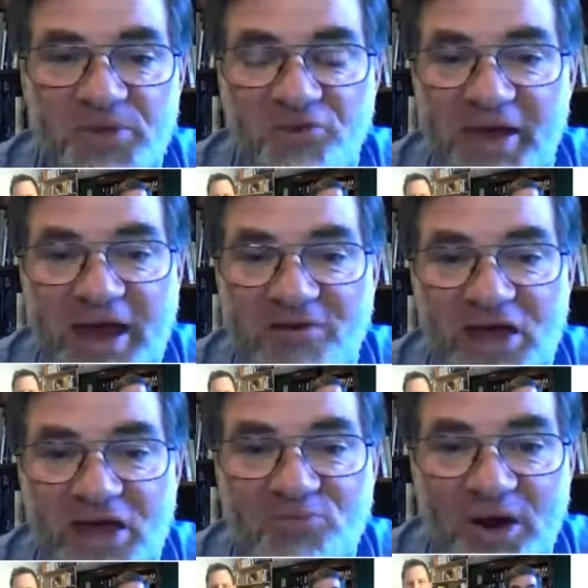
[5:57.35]
If we have
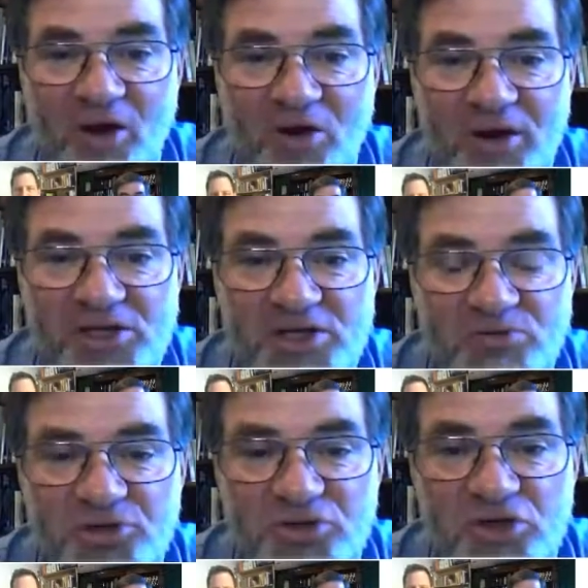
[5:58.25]
eight
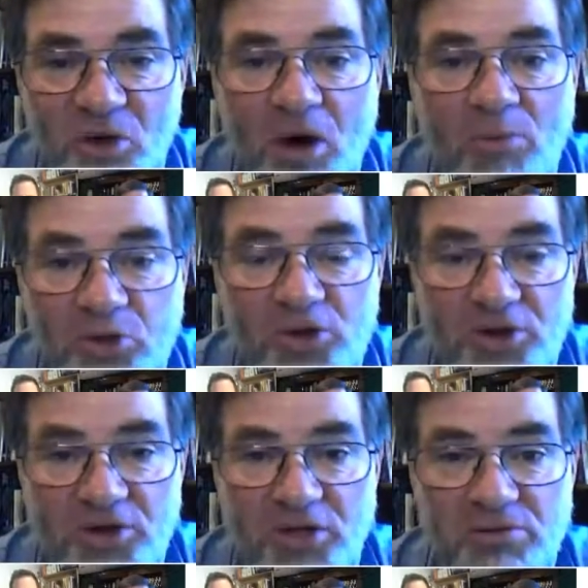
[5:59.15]
priorities, we'll do them all
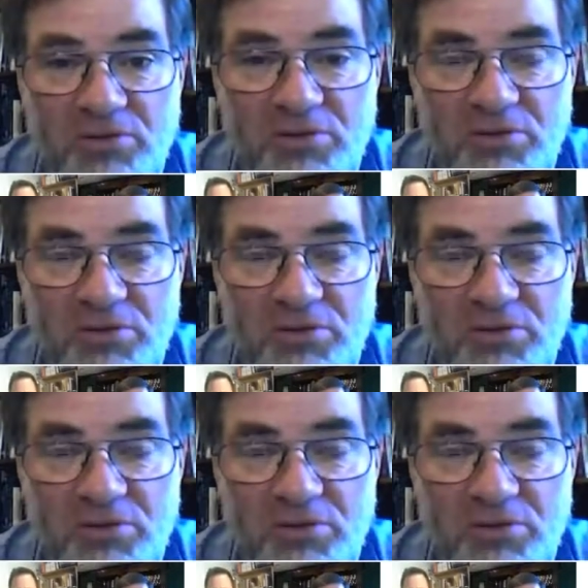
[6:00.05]
poorly.